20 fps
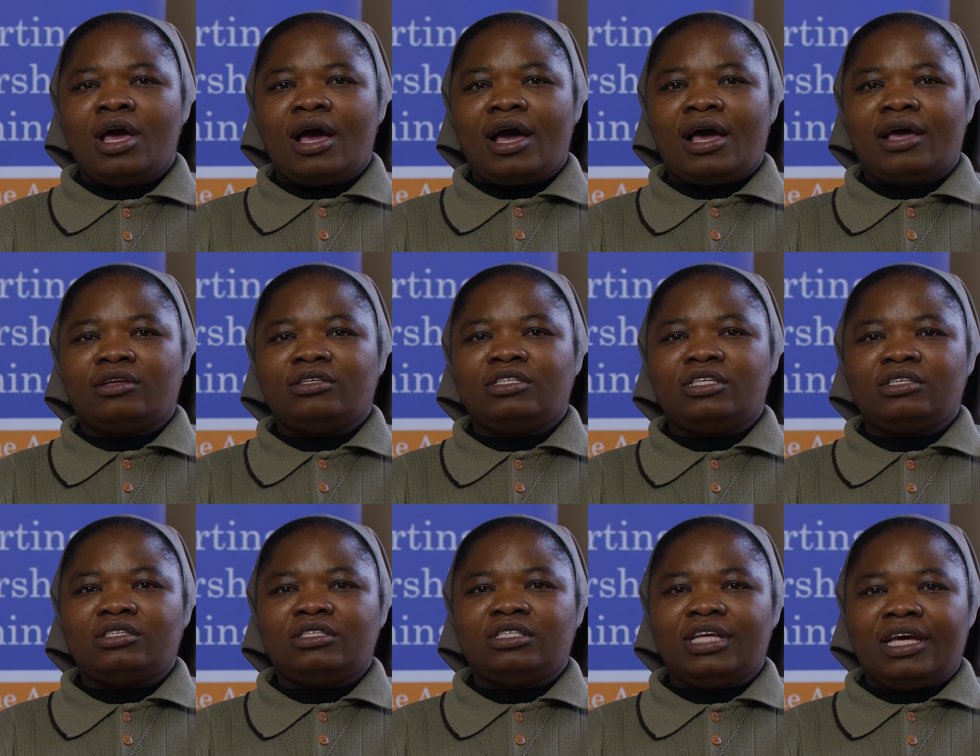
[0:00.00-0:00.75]
I
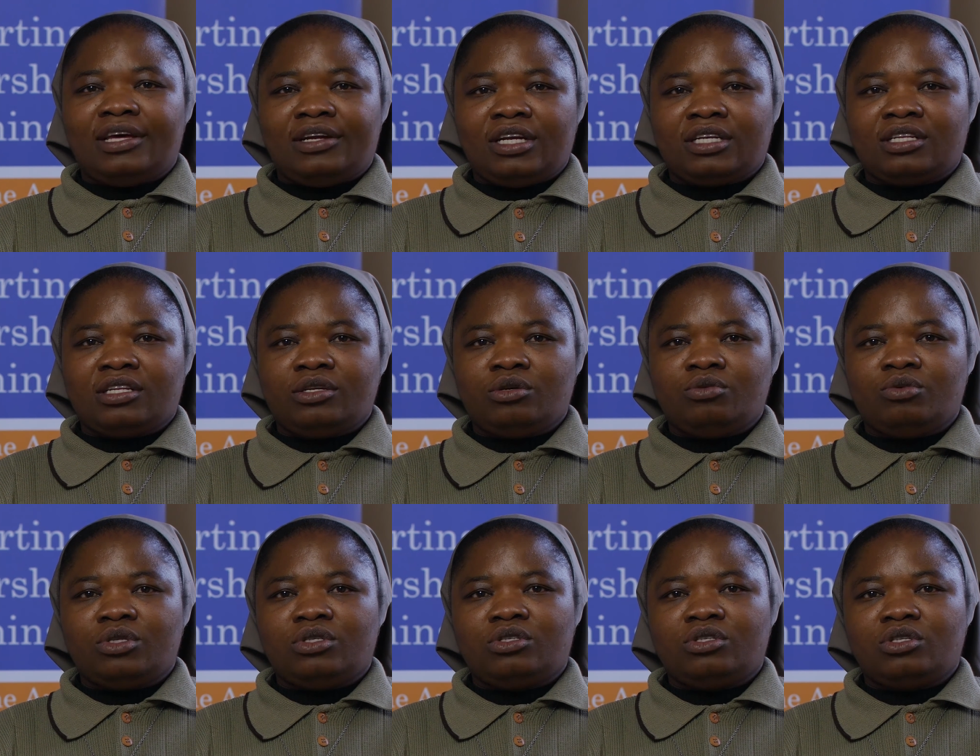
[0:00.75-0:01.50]
deal directly
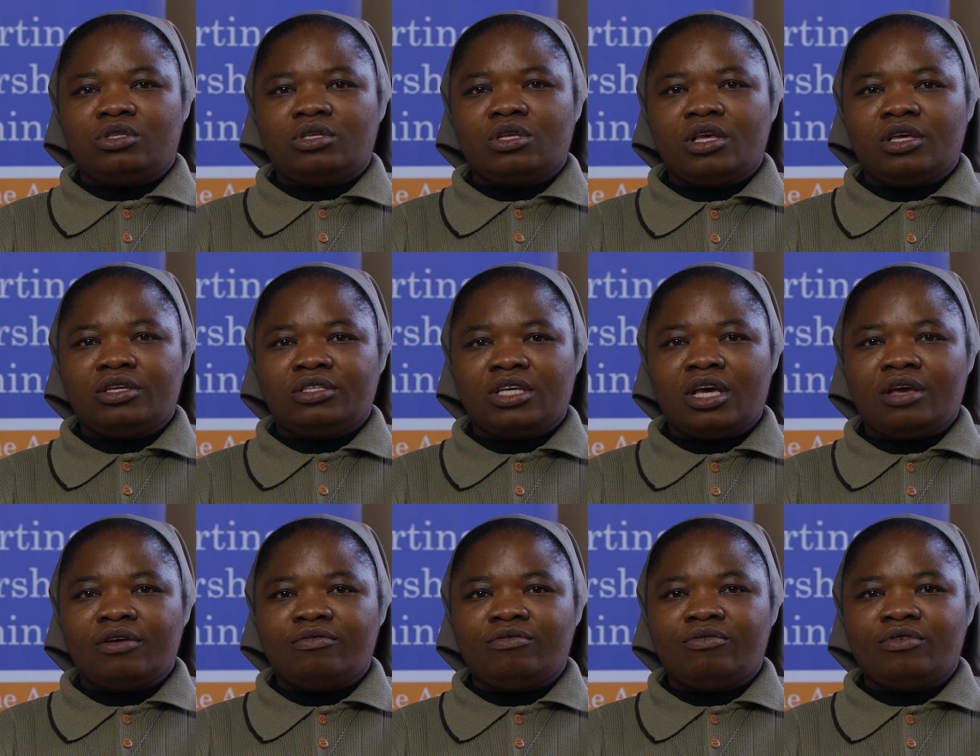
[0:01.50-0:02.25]
with H
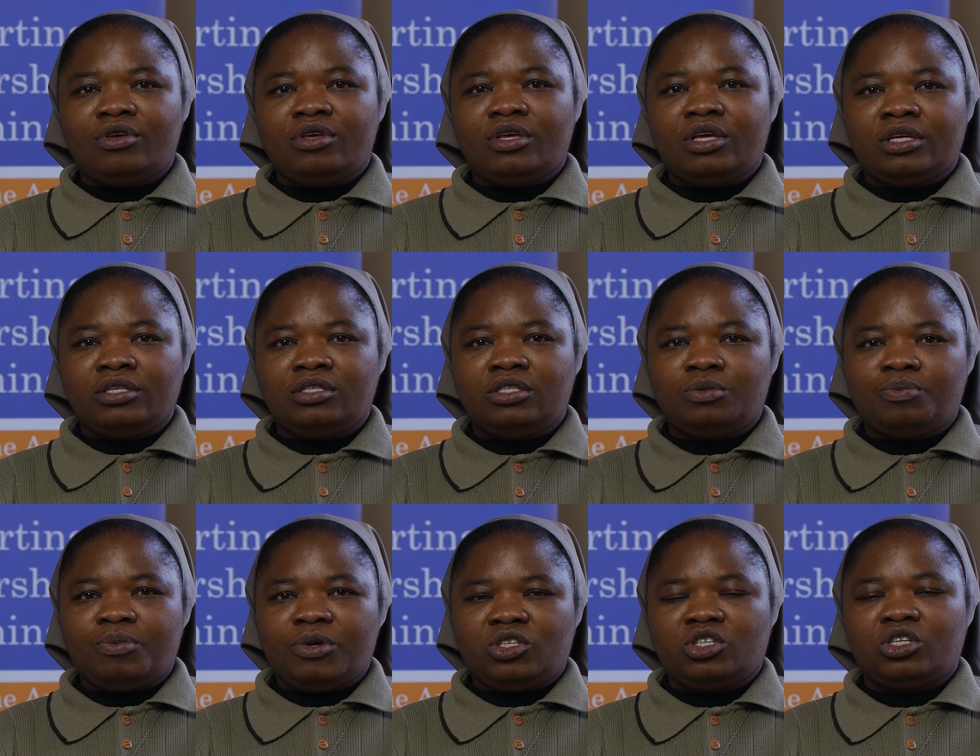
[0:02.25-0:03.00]
I V AIDS
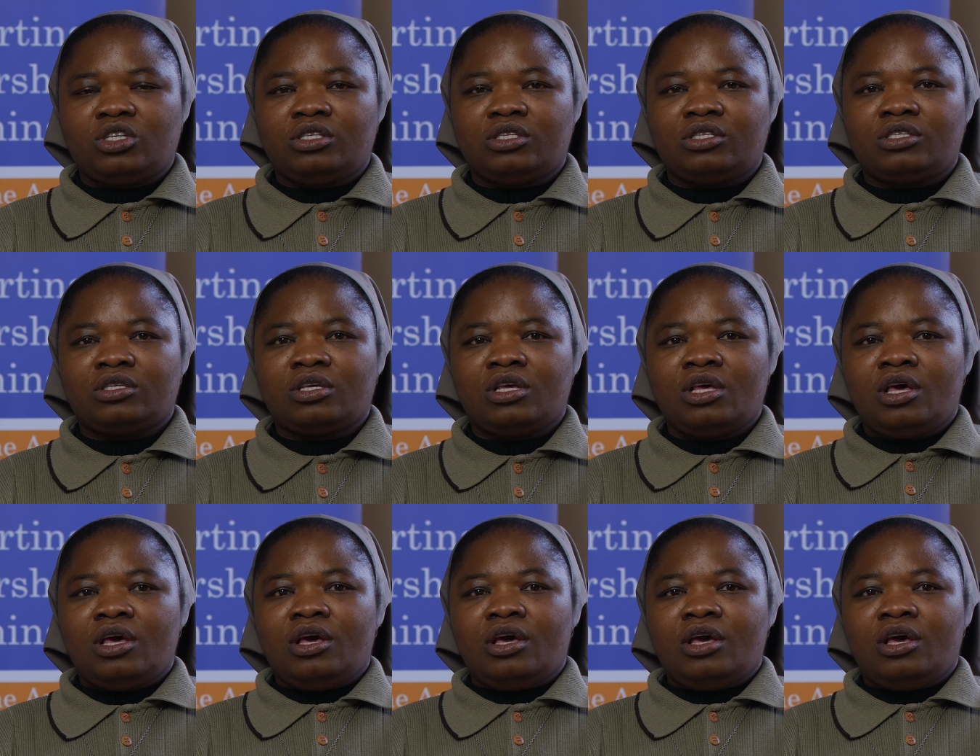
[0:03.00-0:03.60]
patients.